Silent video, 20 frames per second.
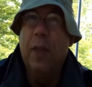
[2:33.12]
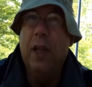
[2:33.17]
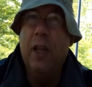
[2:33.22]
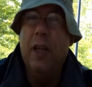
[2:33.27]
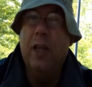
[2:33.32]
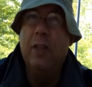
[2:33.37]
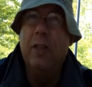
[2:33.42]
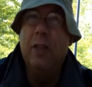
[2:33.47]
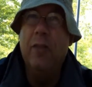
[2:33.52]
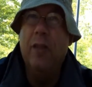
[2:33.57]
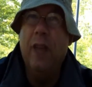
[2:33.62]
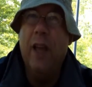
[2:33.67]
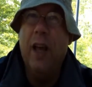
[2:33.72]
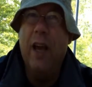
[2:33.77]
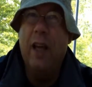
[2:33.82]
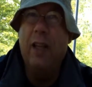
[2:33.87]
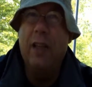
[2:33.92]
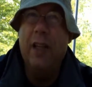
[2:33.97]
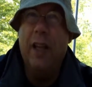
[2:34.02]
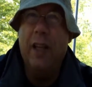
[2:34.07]
Because of
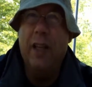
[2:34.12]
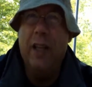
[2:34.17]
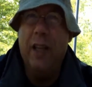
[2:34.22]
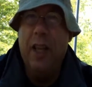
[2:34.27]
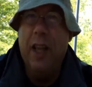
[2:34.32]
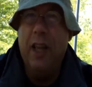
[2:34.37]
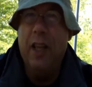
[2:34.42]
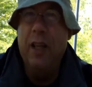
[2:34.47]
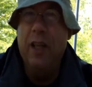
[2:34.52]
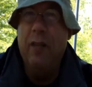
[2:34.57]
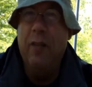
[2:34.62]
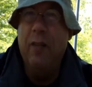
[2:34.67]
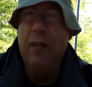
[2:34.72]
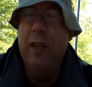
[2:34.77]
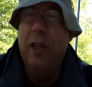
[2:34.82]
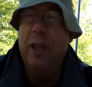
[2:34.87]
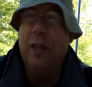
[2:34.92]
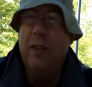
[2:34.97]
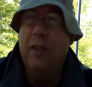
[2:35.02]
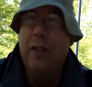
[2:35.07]
that, at the end of
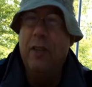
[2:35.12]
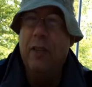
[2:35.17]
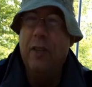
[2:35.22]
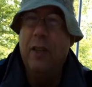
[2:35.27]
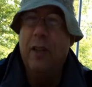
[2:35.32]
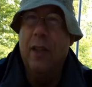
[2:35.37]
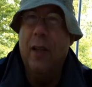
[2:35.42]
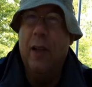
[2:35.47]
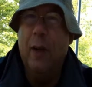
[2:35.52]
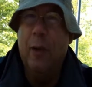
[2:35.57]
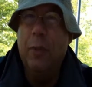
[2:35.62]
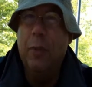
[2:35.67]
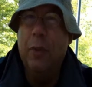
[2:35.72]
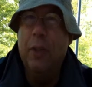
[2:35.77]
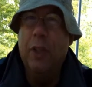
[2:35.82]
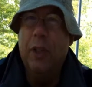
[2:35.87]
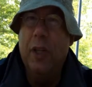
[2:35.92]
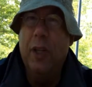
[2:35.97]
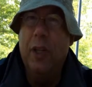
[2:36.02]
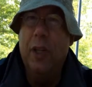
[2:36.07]
this
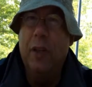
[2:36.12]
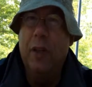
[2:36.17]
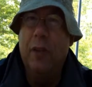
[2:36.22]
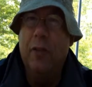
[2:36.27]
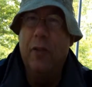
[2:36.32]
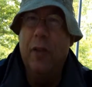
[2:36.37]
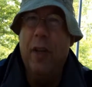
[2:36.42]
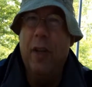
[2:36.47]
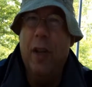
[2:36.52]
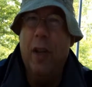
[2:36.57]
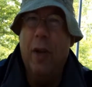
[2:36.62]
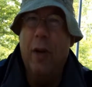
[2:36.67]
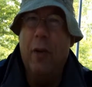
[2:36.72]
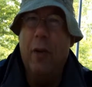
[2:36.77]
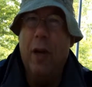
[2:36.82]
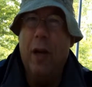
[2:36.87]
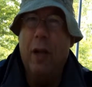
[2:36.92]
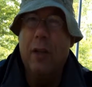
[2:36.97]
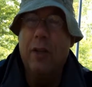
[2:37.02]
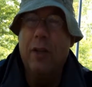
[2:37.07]
particular
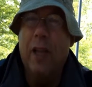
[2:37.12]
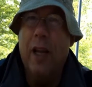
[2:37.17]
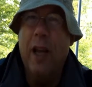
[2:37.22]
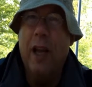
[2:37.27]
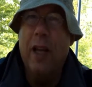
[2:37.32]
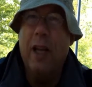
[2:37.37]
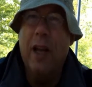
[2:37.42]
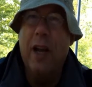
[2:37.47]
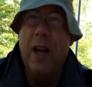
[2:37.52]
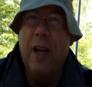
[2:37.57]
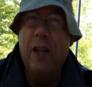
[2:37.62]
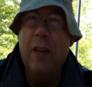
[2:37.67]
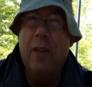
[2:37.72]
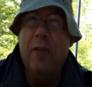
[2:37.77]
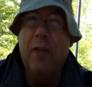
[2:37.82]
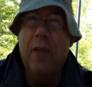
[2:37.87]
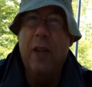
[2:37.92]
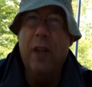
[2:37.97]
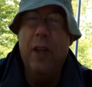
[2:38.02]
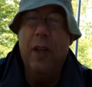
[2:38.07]
video, I'll tack on
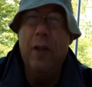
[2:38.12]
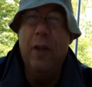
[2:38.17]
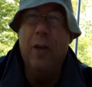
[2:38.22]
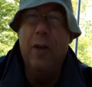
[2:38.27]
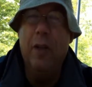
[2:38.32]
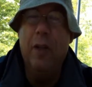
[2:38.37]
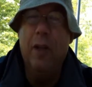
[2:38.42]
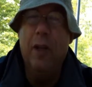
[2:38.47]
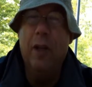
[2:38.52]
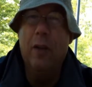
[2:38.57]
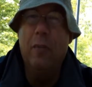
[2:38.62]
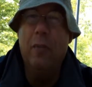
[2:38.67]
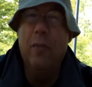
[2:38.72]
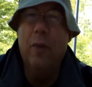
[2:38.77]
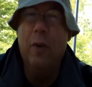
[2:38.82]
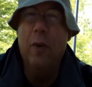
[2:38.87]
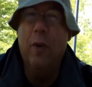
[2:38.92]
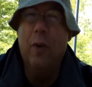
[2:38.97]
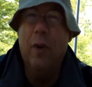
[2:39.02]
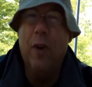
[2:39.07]
the video or the
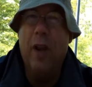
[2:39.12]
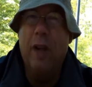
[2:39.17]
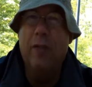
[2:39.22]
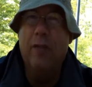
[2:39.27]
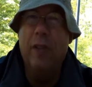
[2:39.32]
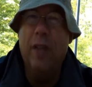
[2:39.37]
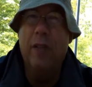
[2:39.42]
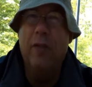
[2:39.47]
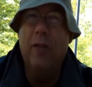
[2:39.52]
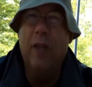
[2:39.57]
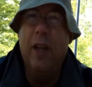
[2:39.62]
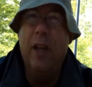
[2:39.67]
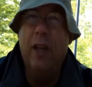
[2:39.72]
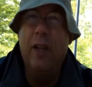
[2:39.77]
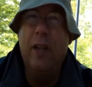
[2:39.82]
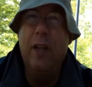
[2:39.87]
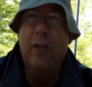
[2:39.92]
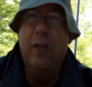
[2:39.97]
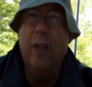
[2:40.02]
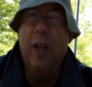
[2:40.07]
photographs I've
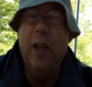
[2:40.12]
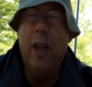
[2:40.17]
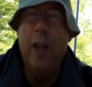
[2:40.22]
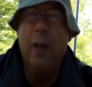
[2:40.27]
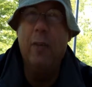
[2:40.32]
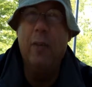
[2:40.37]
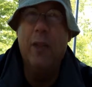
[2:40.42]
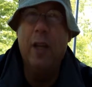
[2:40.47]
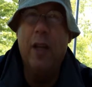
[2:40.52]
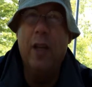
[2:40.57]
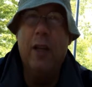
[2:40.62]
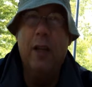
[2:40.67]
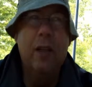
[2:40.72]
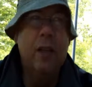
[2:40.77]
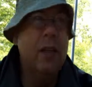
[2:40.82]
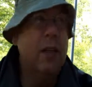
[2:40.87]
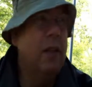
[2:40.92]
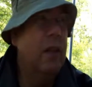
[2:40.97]
taken of the campsite.